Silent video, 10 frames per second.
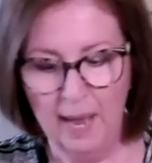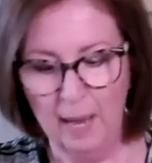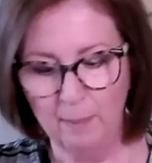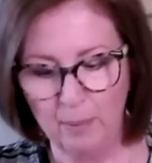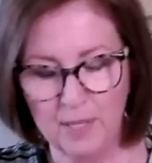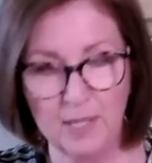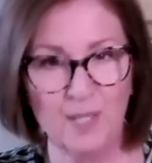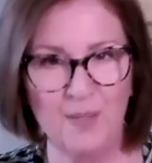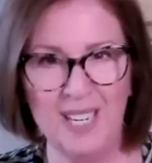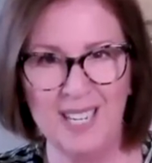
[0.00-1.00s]
Empress
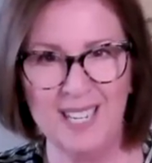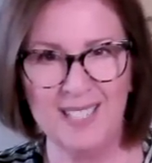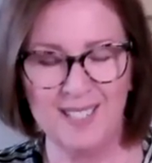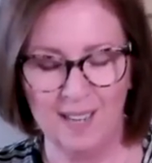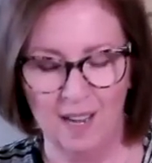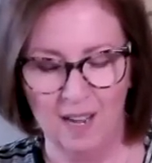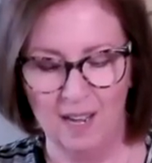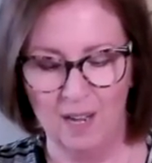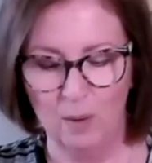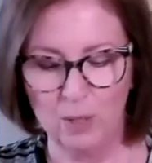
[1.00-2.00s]
is Venus,
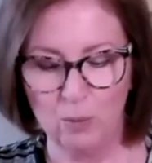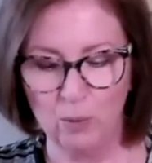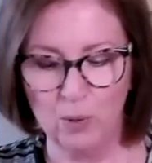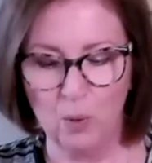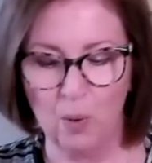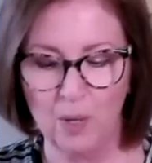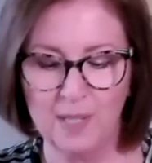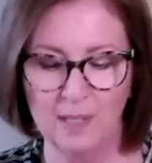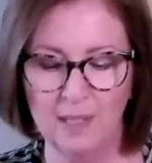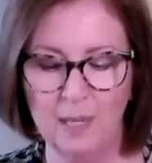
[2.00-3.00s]
which rules
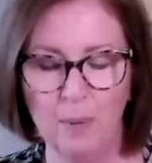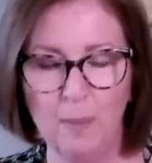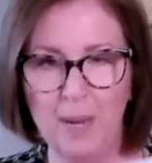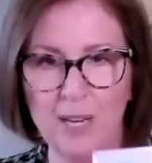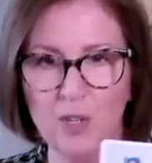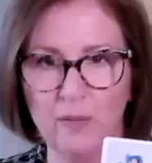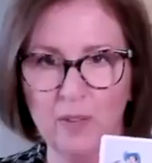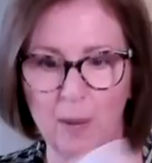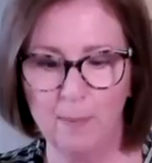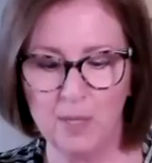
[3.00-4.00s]
Taurus and Libra. Page of
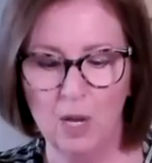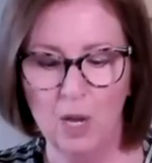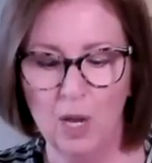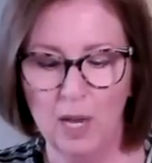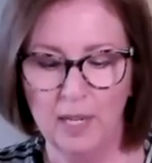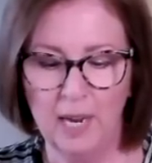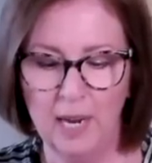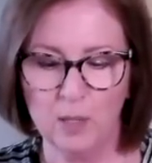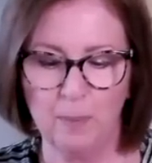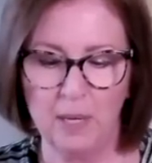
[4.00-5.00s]
Cups.
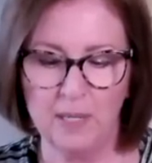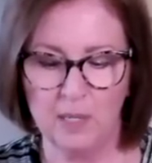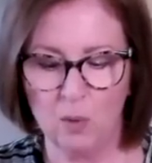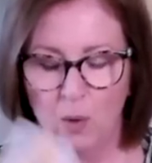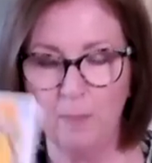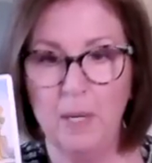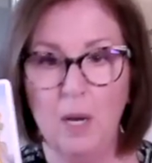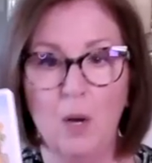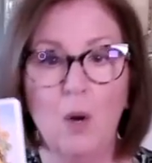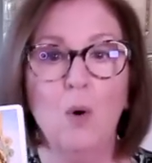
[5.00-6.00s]
Cancer, Pisces,
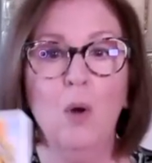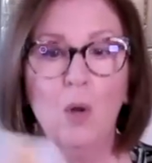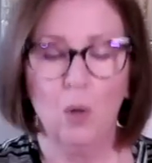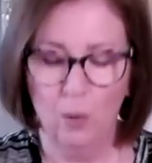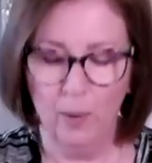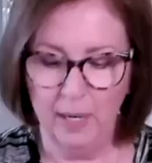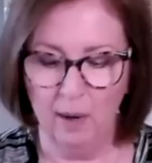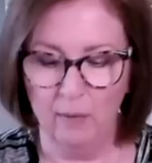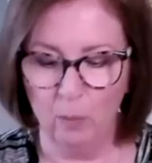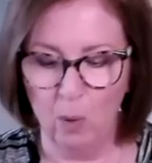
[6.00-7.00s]
Scorpio. Queen
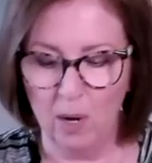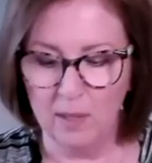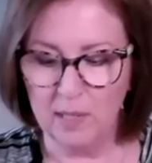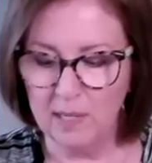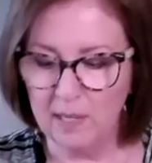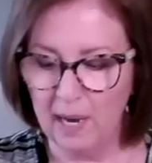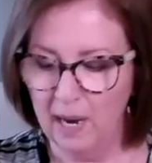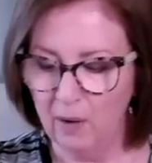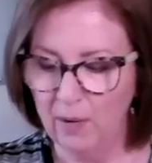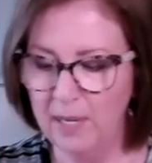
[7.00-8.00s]
of Wands is
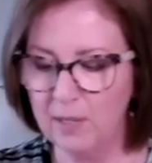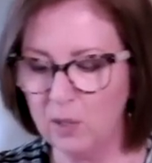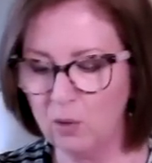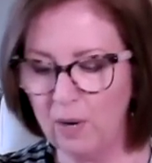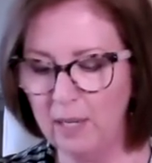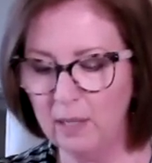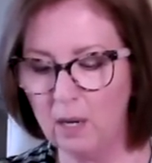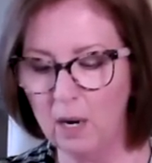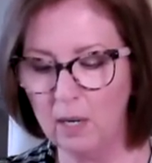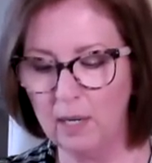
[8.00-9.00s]
Aries. Strength
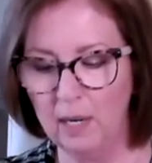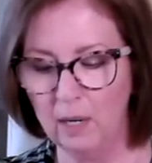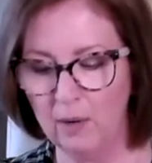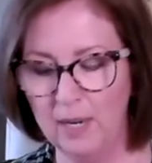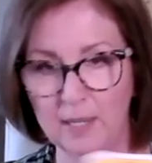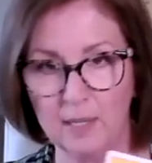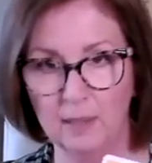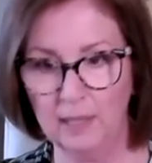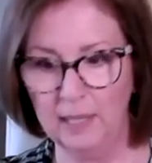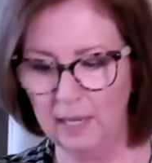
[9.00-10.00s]
card here is
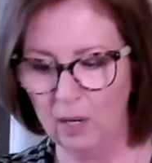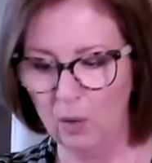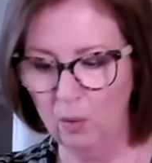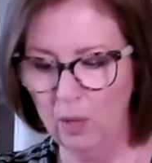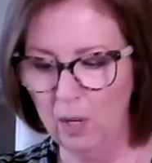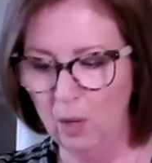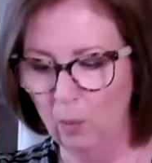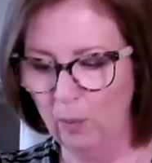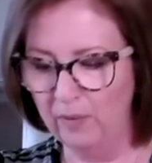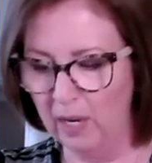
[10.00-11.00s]
Leo.
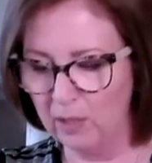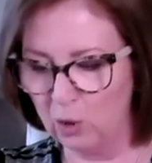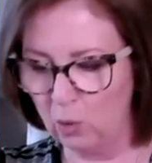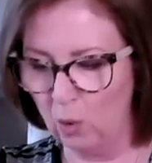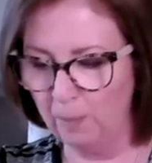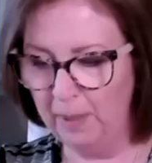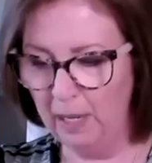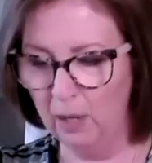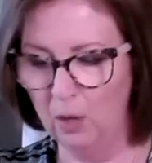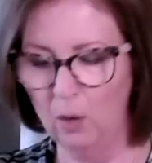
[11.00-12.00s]
We've got
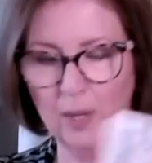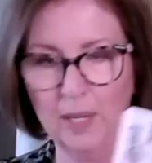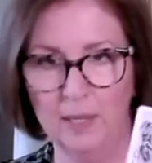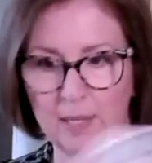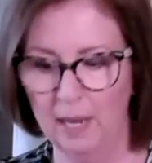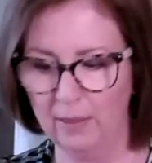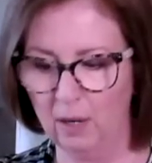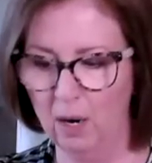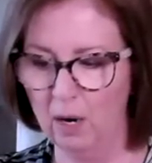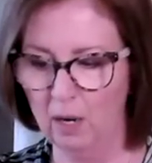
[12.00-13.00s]
Scorpio in the Death
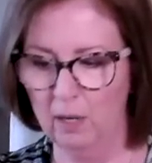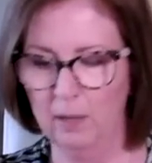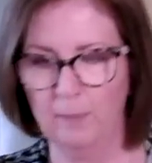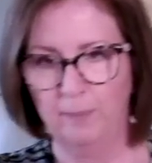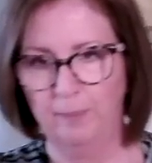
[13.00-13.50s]
card,